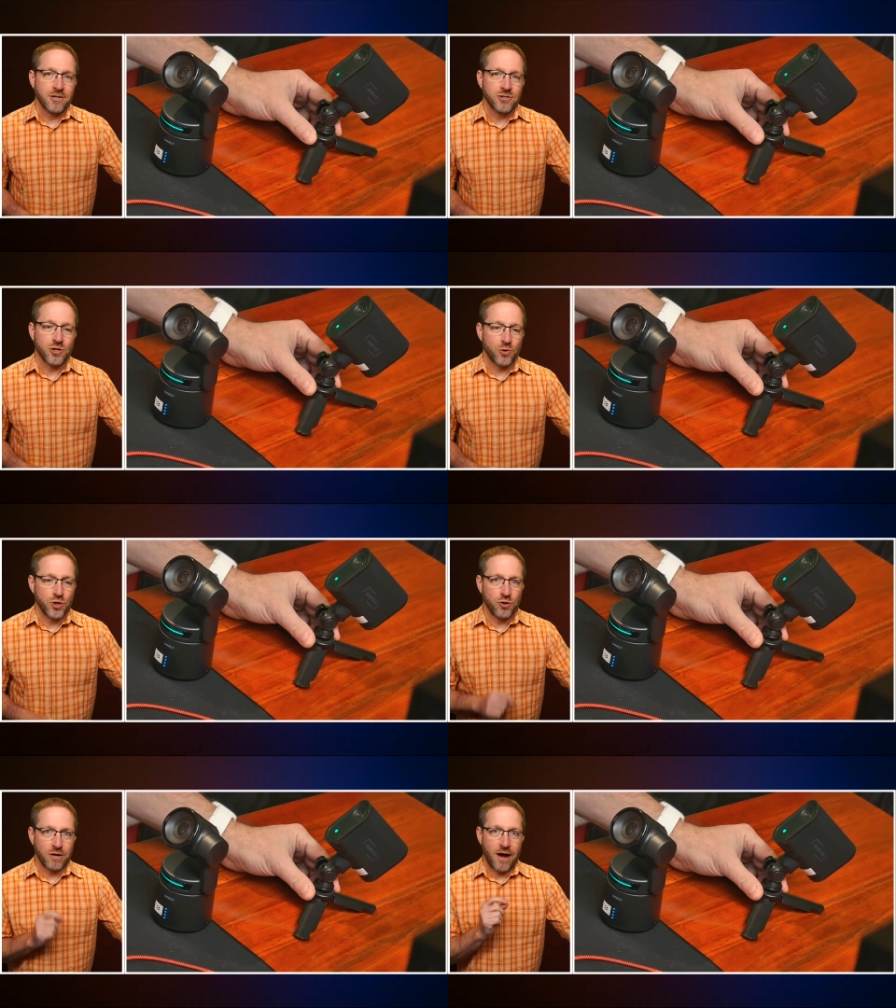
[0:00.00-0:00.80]
So
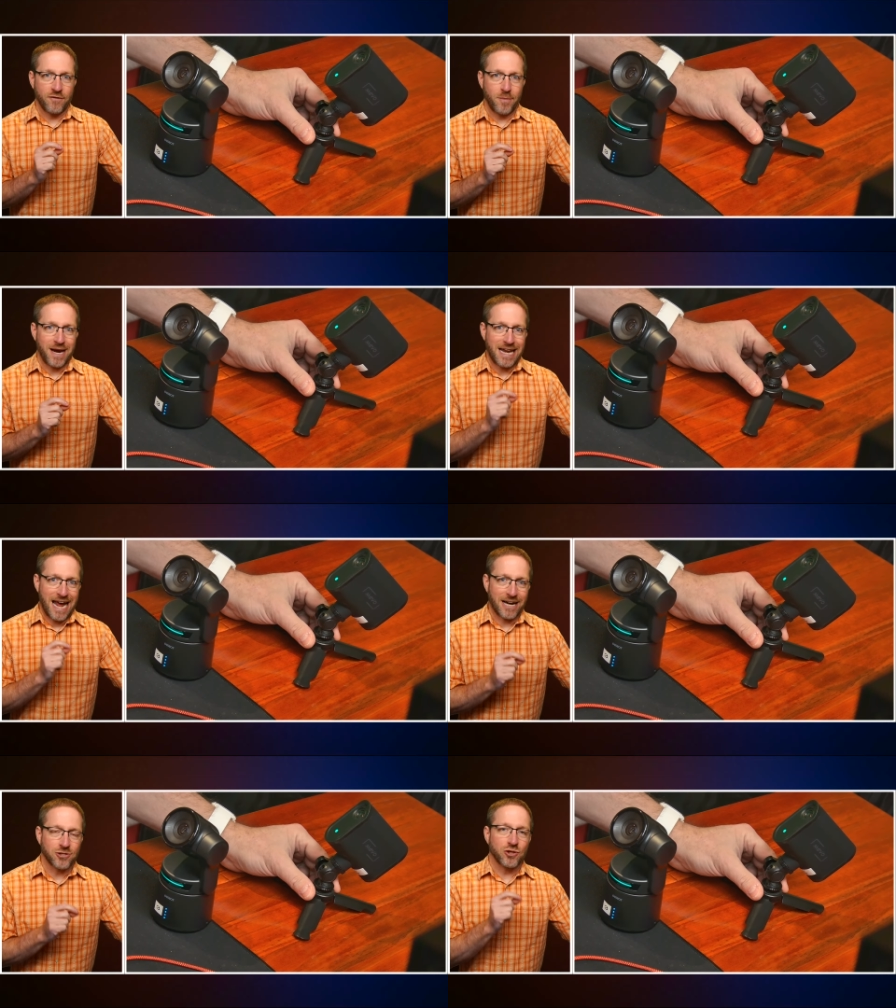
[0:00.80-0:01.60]
you don't have to pay an
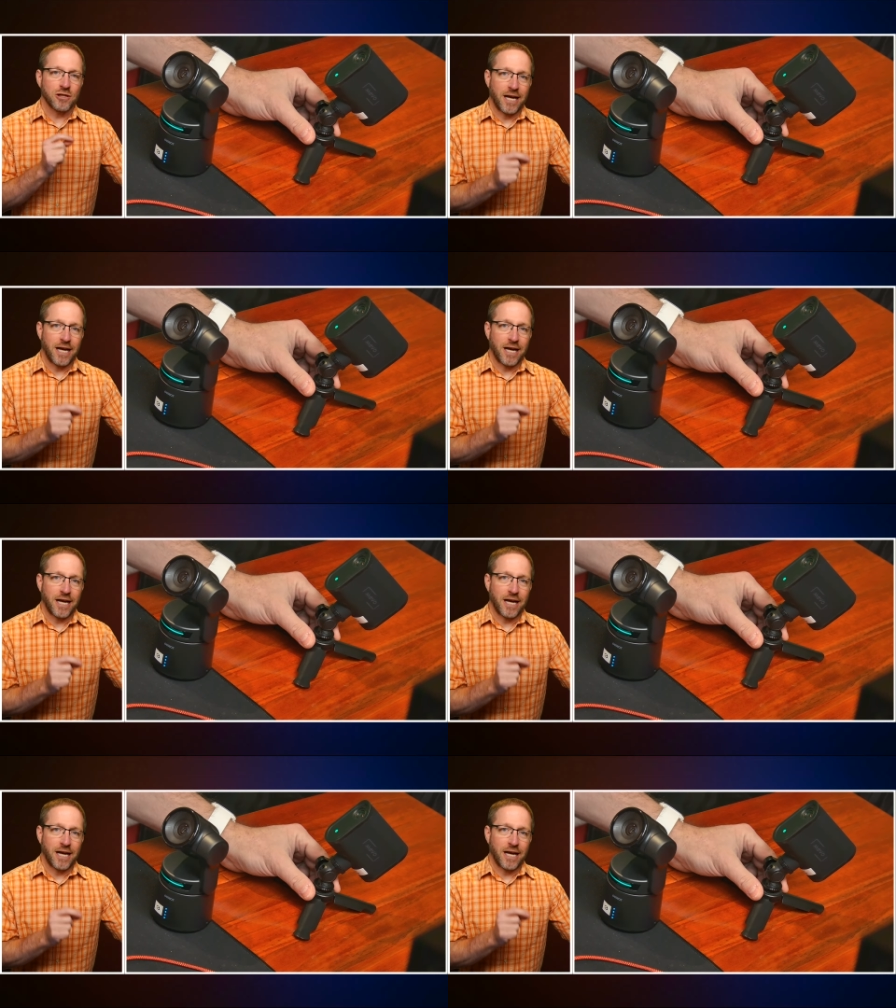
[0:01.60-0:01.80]
extra